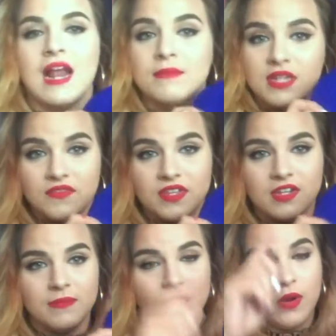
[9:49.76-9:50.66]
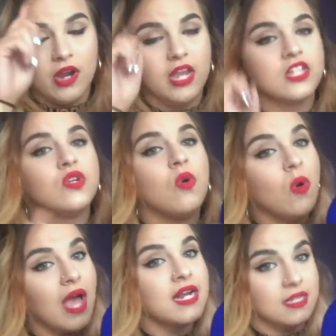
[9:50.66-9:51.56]
I'm definitely going to be wearing it
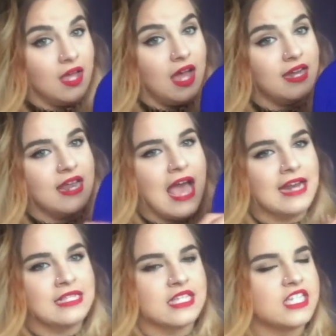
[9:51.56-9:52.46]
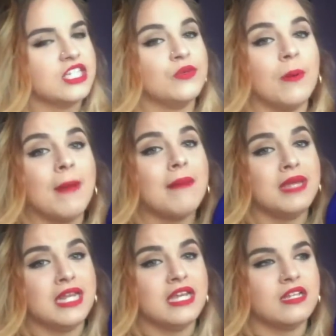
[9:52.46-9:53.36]
quite a lot and adding this to my
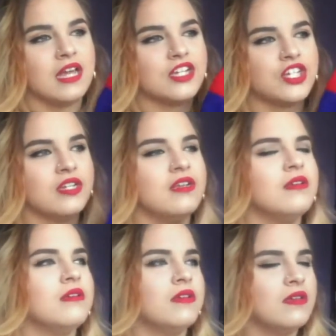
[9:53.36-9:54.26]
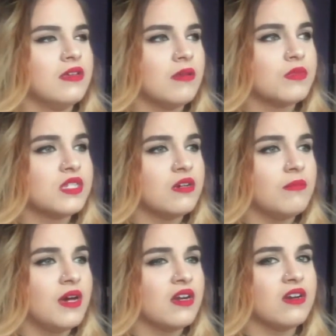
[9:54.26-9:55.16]
beanie collection. I'm still
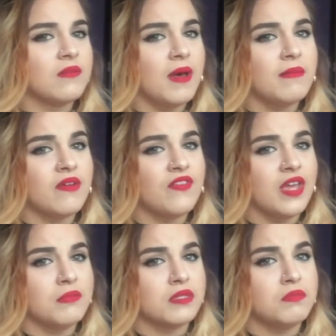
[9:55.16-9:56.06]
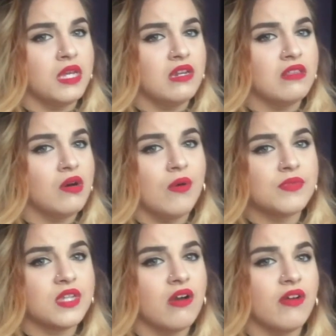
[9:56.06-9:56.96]
butthurt about my famous beanie though. I'm
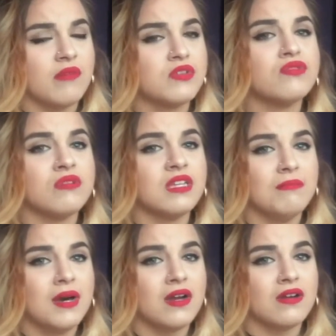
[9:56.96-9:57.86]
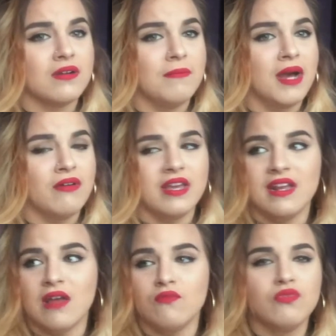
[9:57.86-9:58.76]
sorry. I'm just really butthurt about it
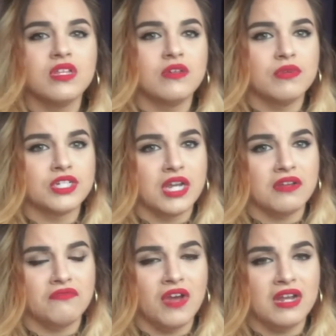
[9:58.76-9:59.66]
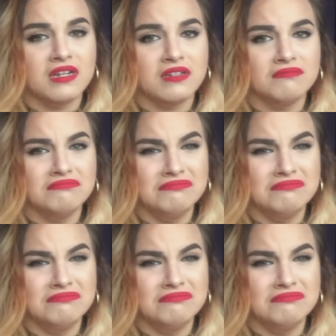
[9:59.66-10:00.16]
and I really wish I could find it.